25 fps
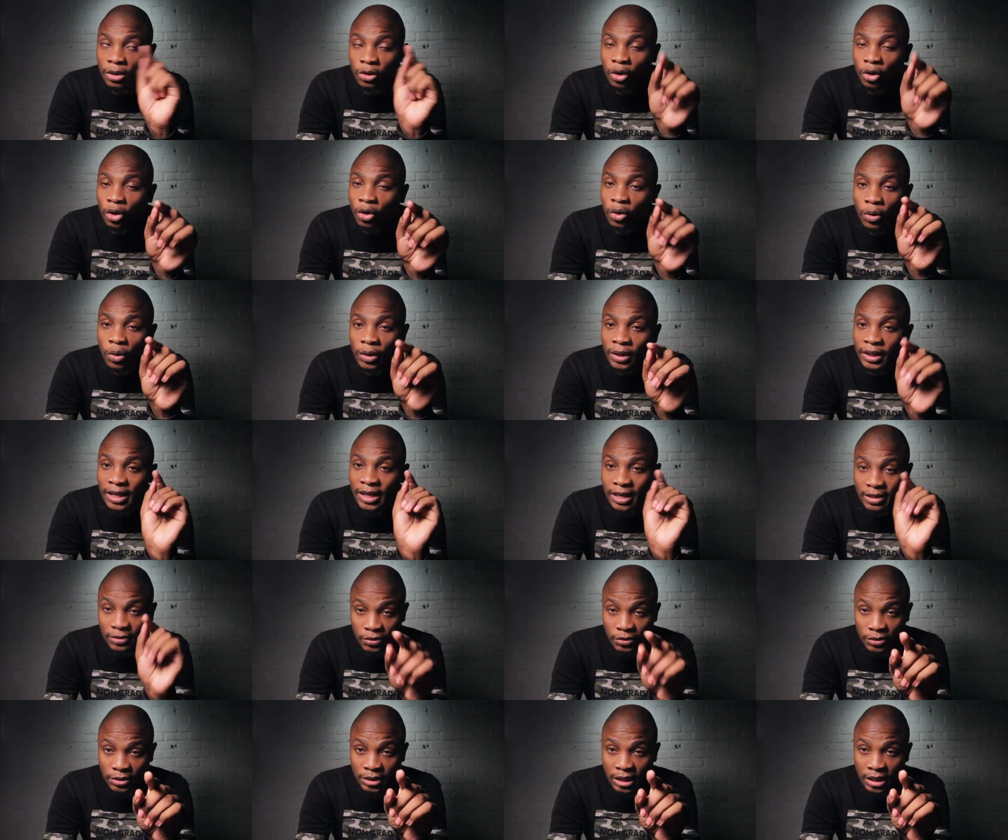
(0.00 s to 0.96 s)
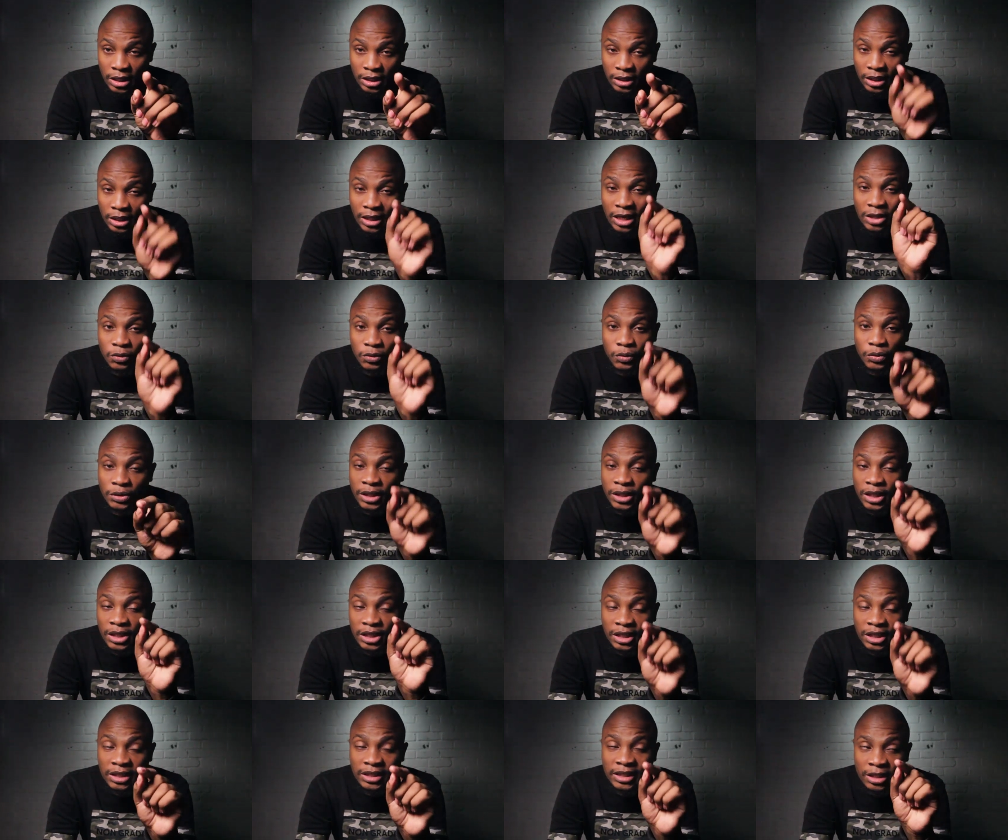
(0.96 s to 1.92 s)
not only association,
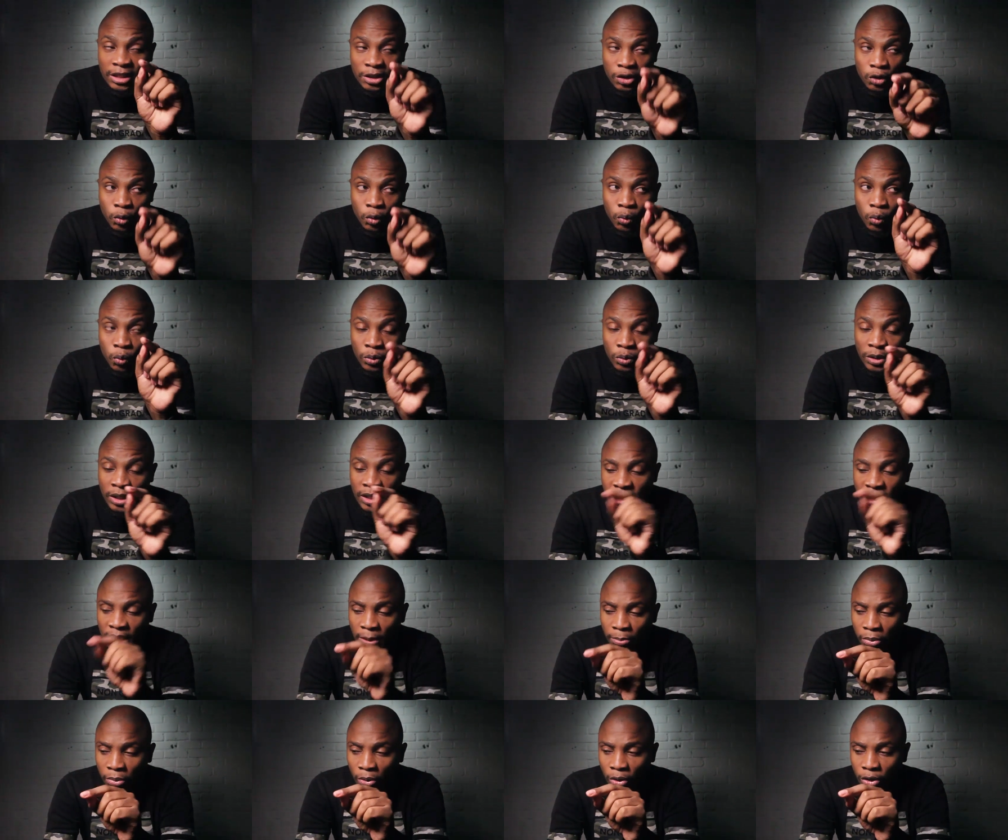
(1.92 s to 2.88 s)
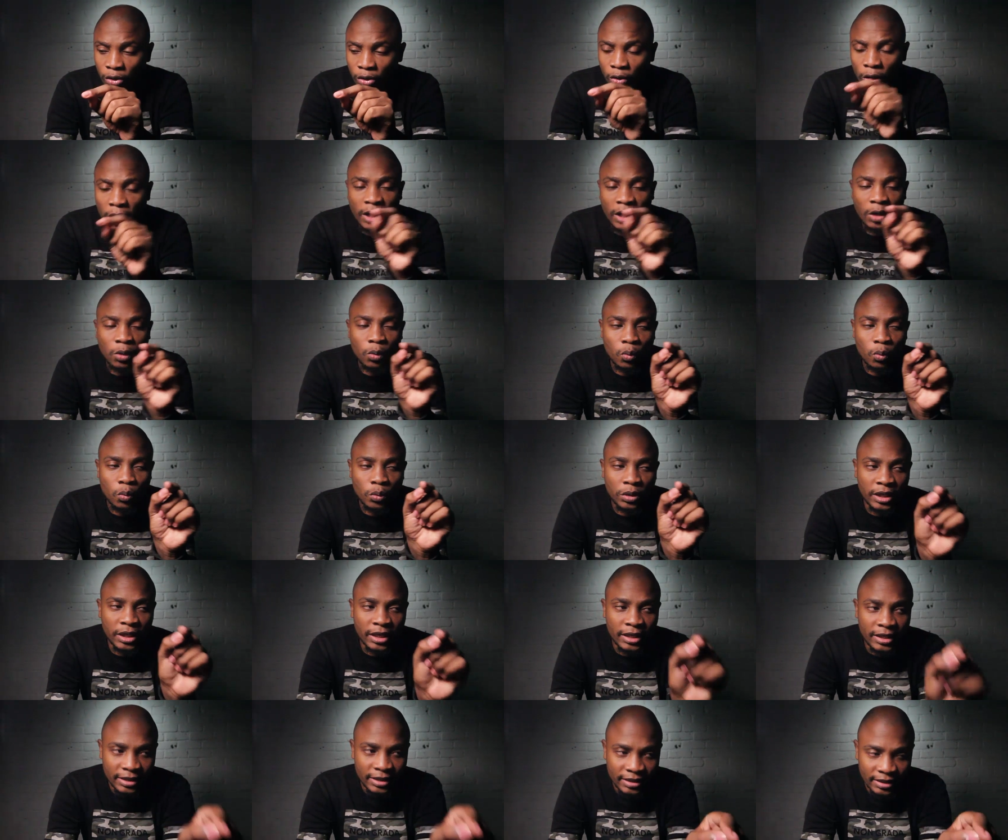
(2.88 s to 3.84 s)
association tells you who they support and who
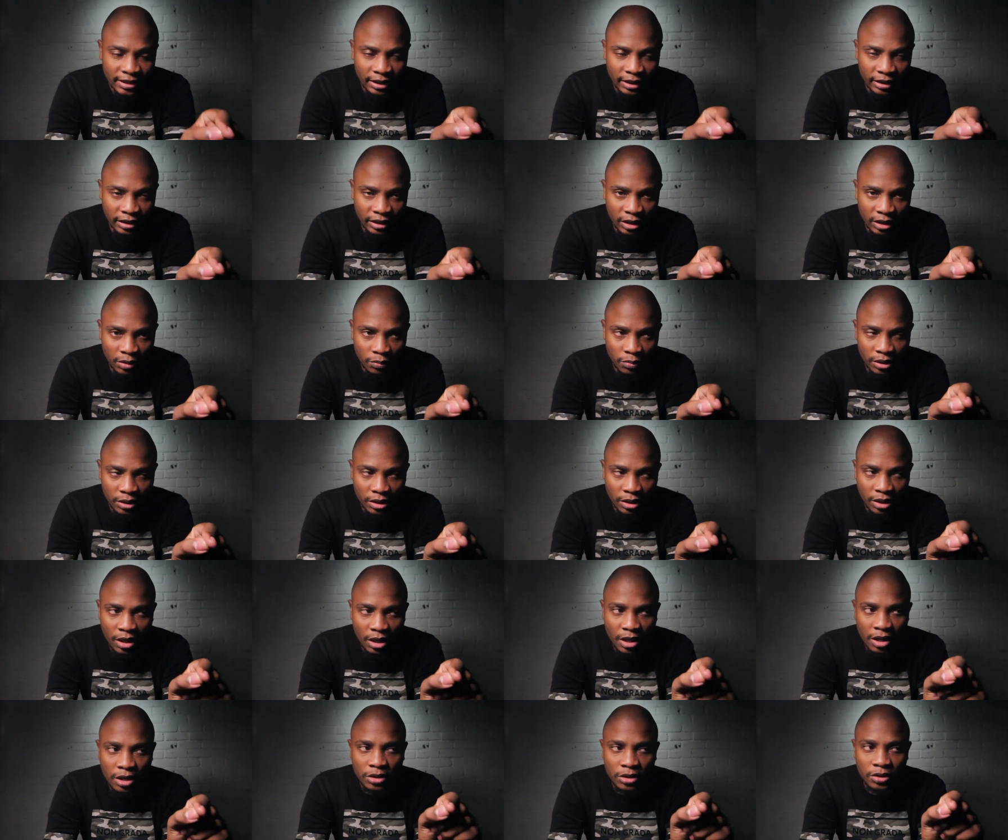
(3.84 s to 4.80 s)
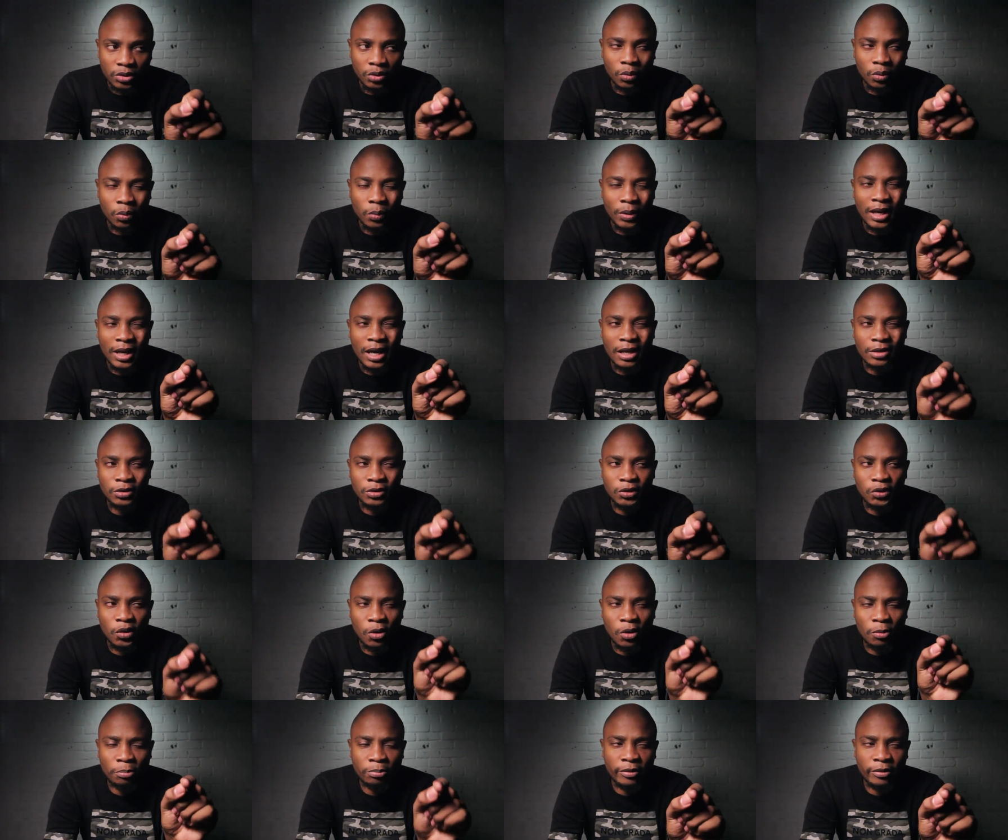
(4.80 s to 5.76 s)
they disagree with. So when I
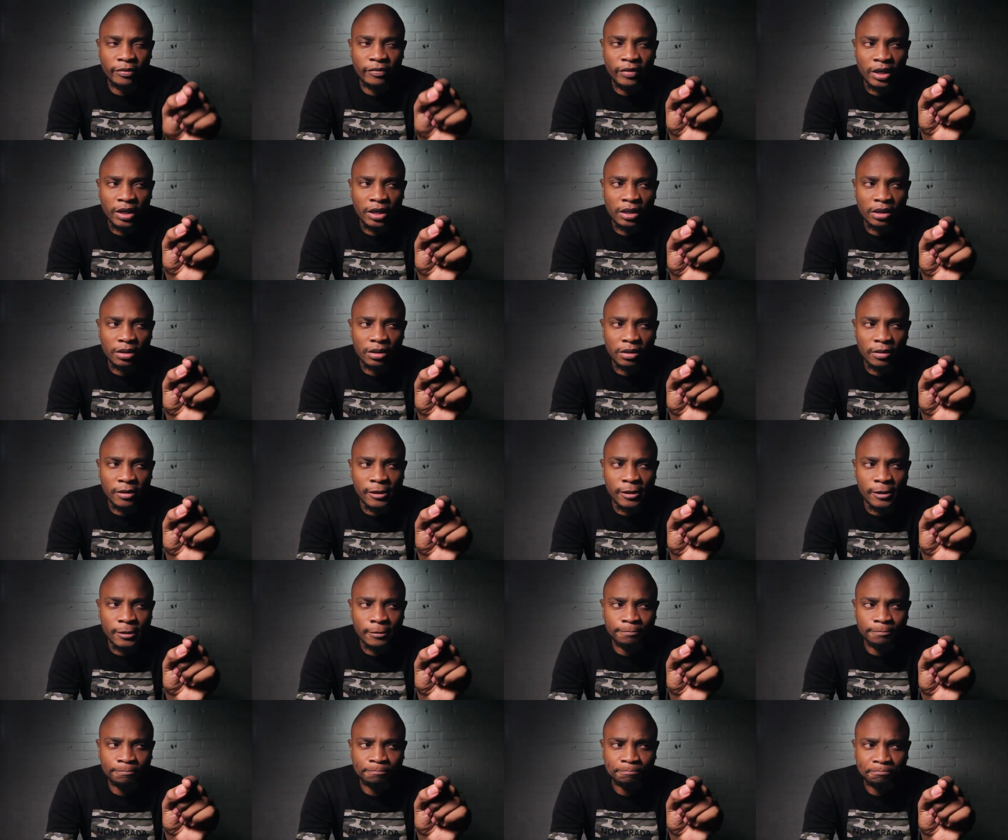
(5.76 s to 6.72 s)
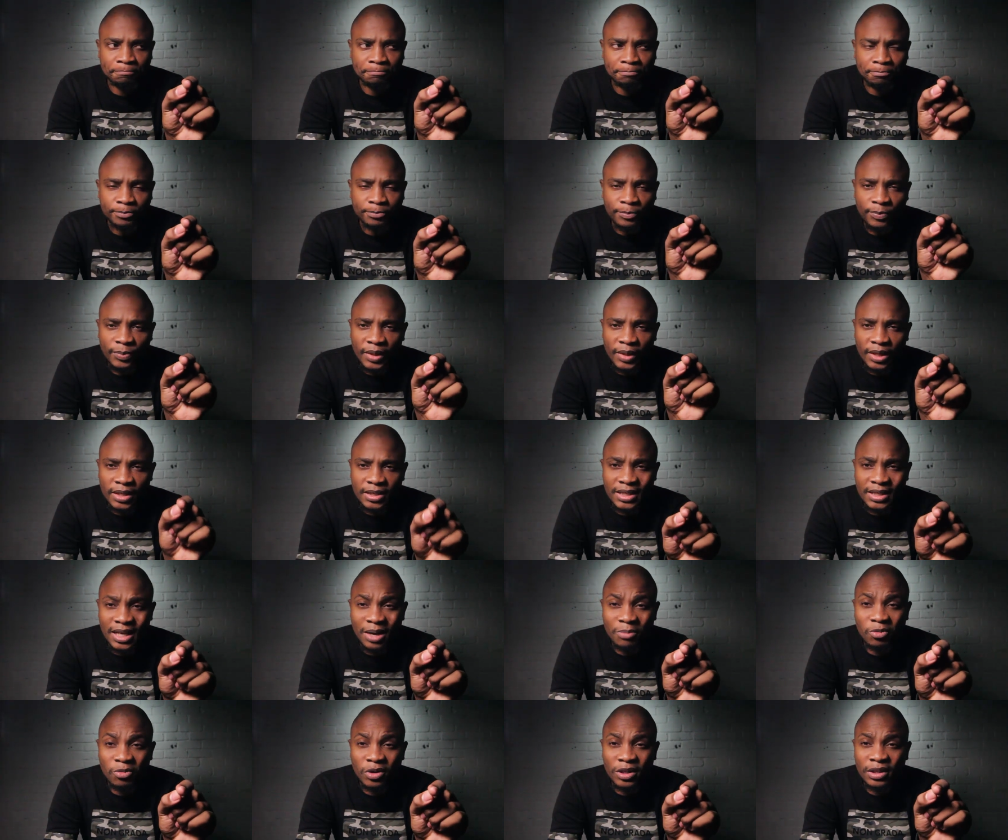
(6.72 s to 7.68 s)
saw Prophet um,
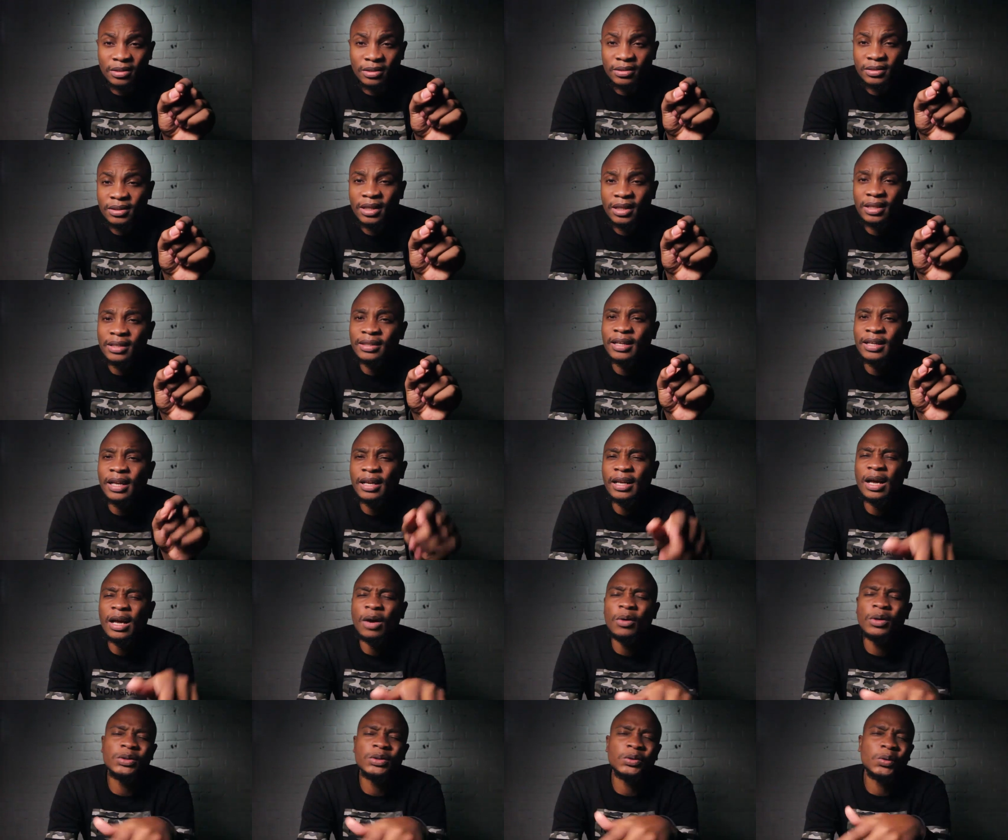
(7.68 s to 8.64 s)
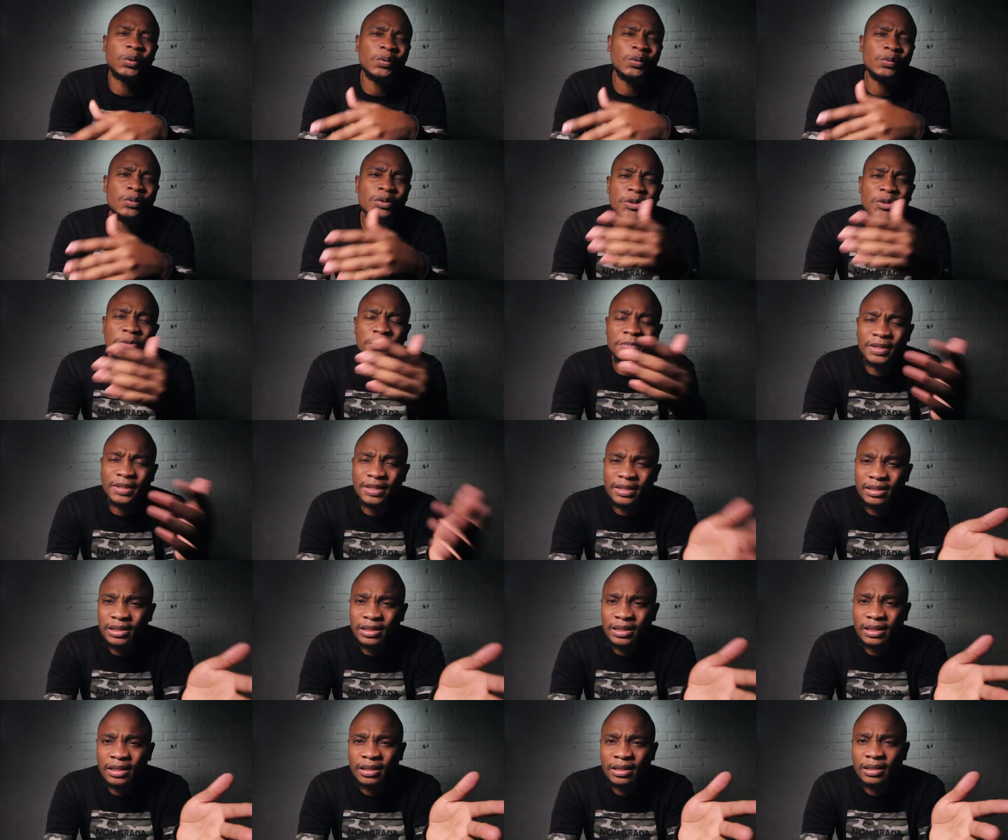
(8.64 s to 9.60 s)
Samuel saying that I was going to be
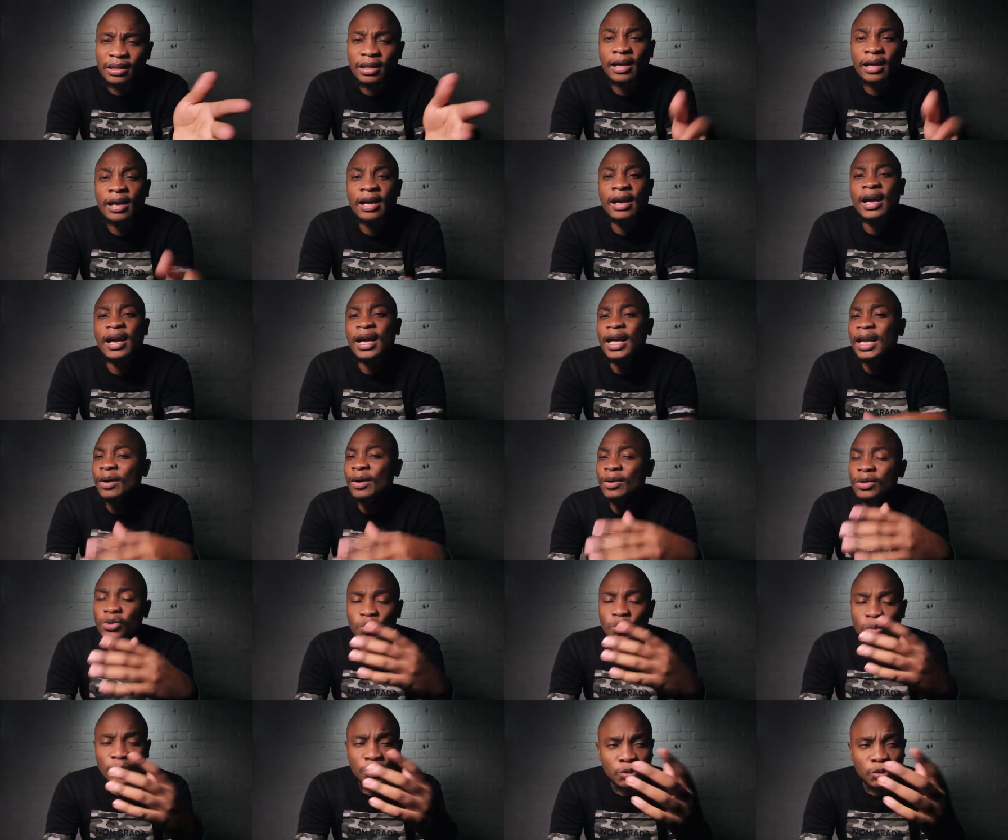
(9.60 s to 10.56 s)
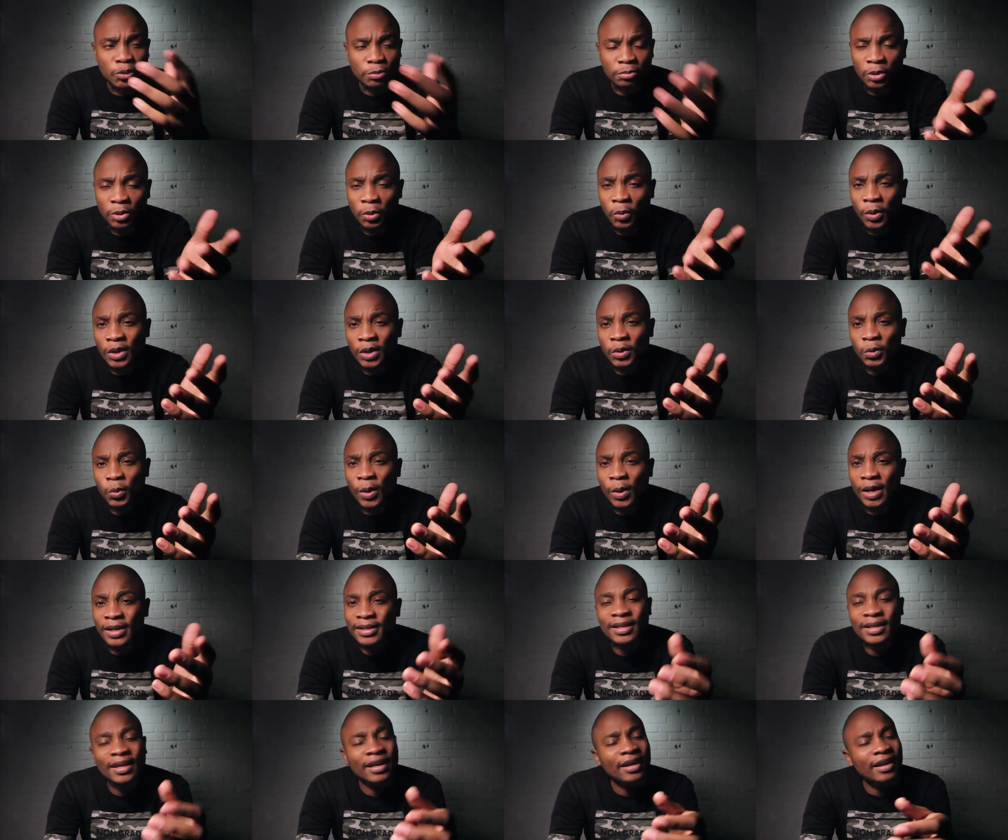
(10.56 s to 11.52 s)
sick and I was going to be what,
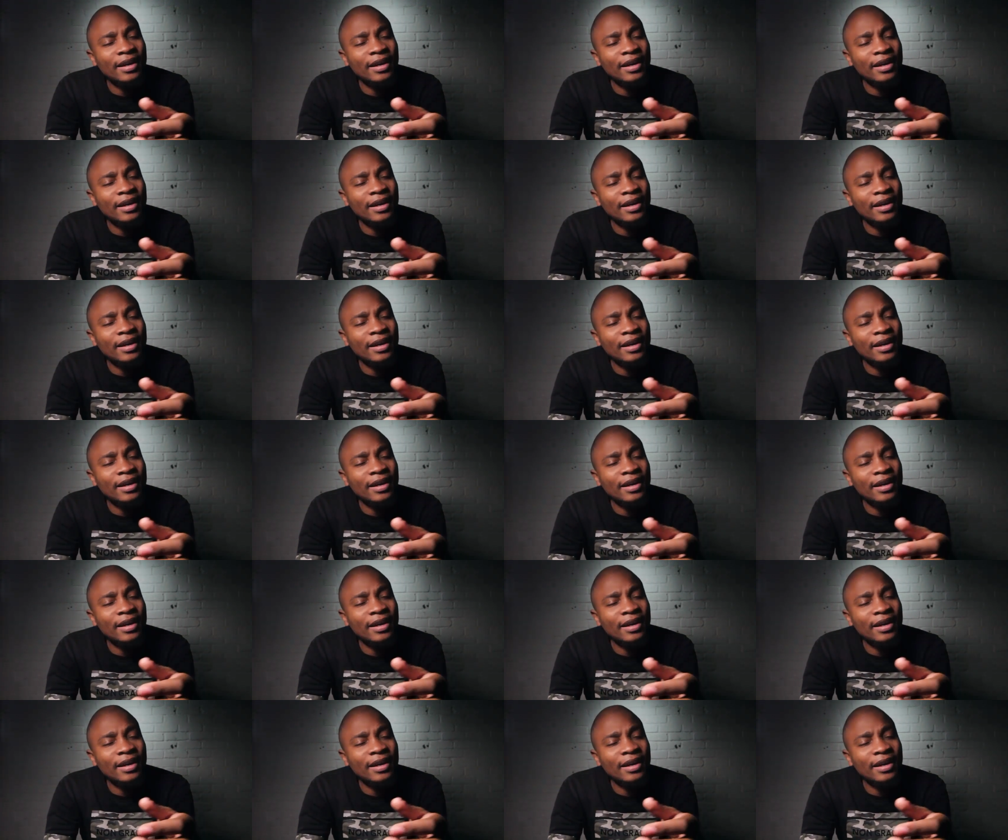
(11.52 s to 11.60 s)
what,